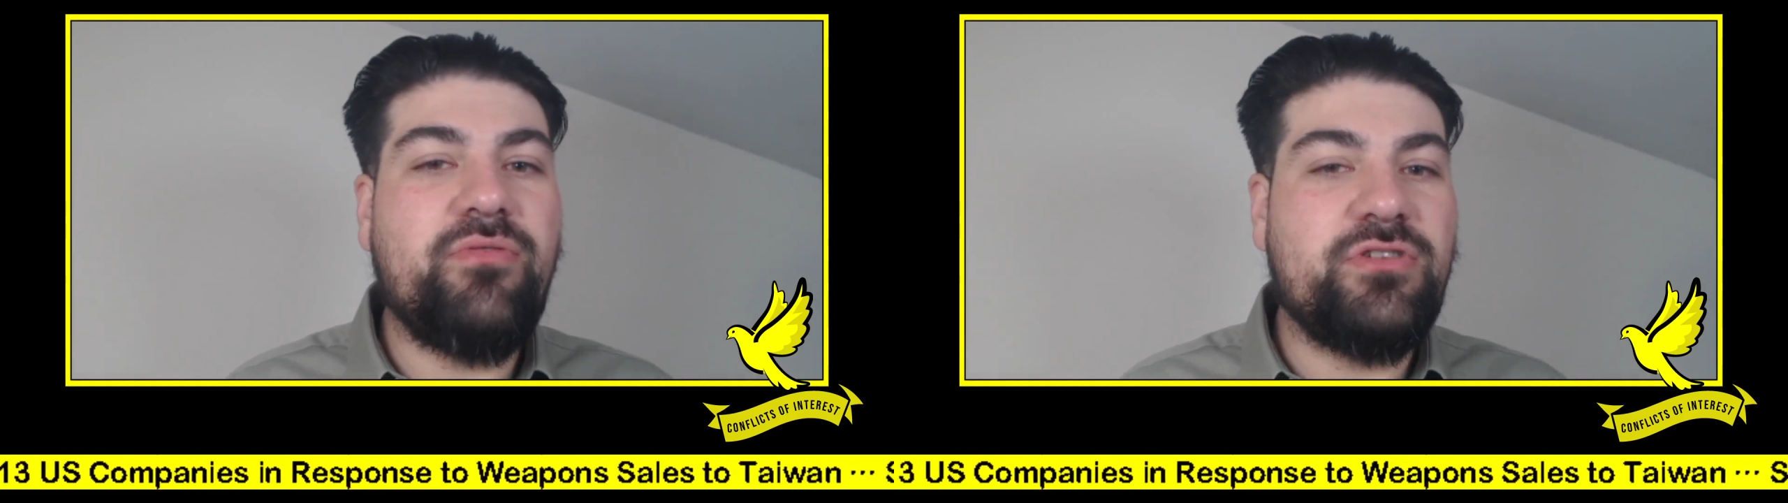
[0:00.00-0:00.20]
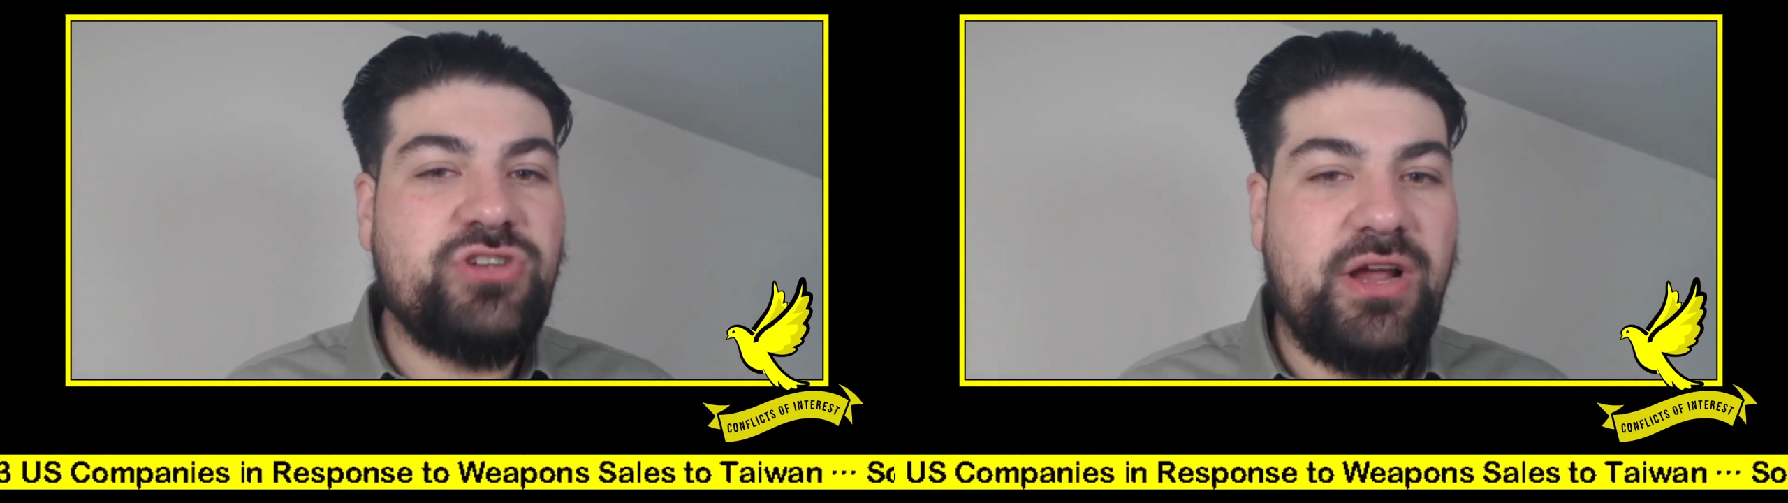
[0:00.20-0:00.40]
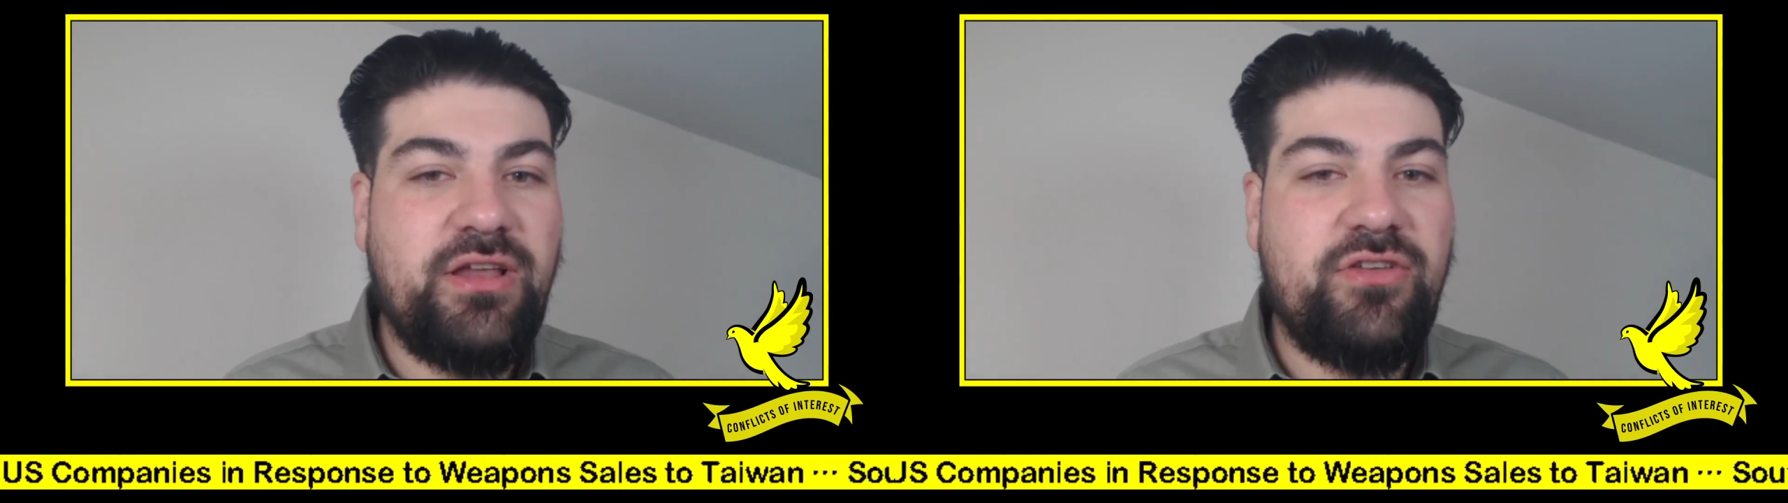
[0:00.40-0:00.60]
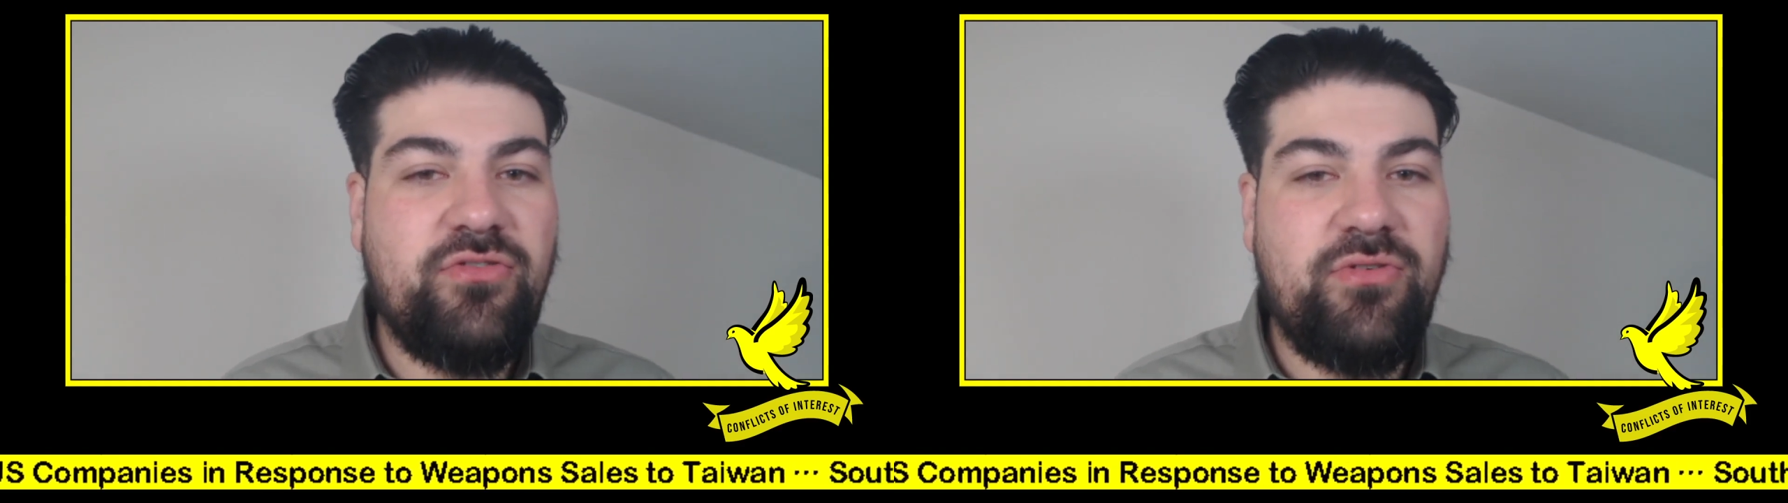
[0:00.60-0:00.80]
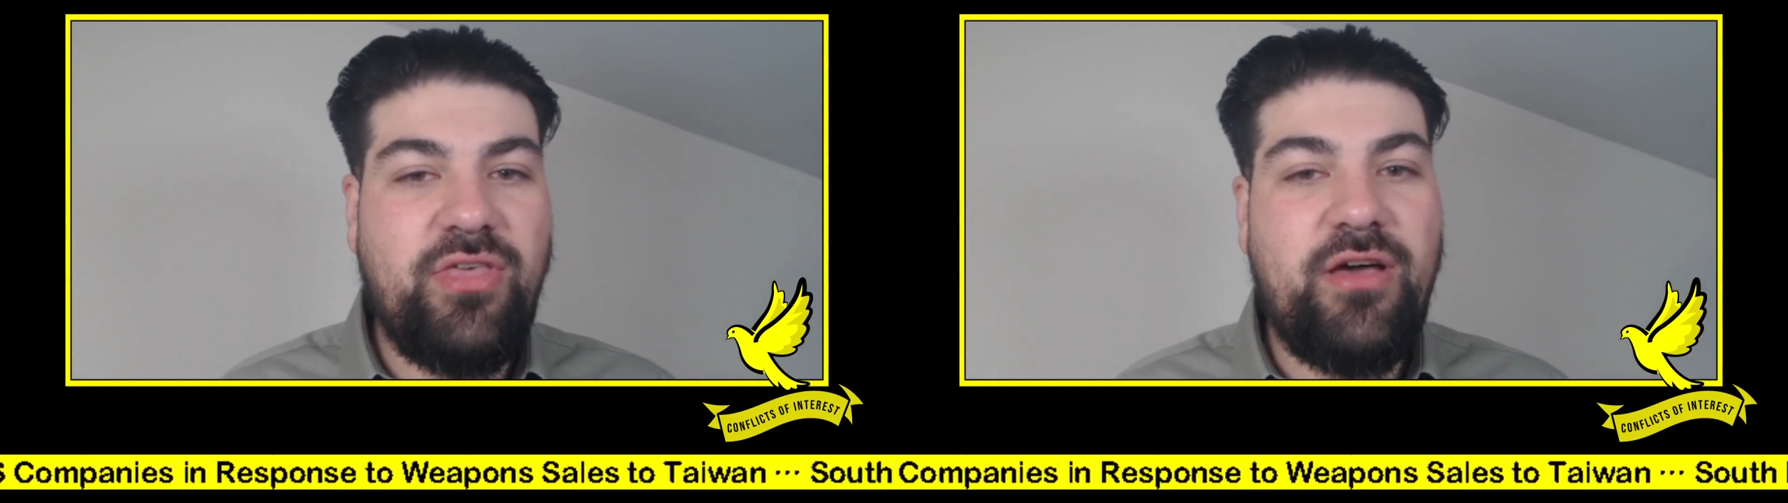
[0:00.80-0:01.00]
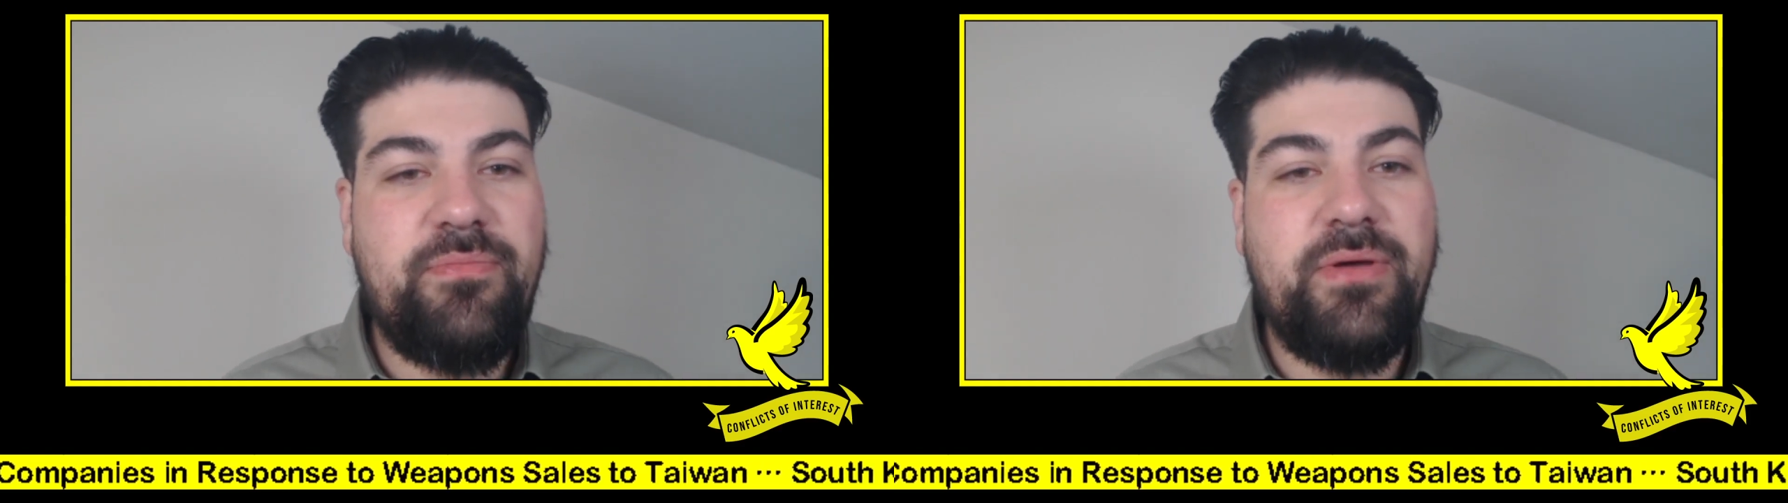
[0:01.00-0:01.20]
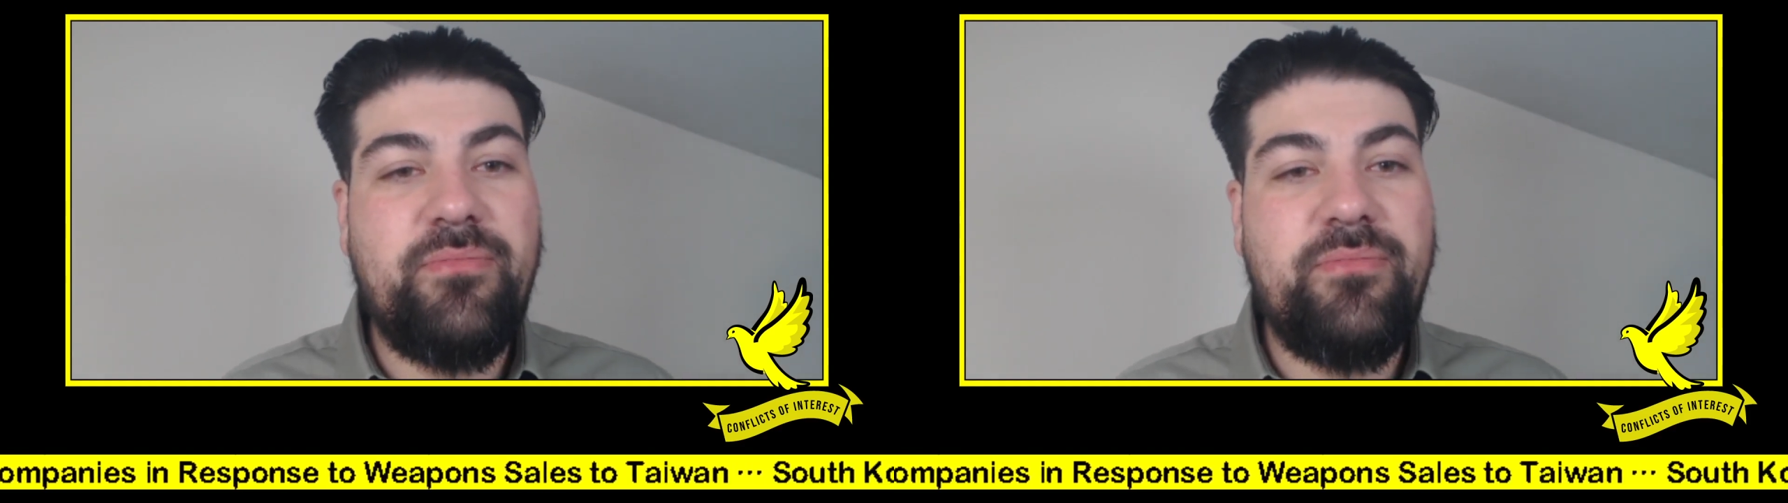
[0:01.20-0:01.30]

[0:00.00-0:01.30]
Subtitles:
We're trying to do a little bit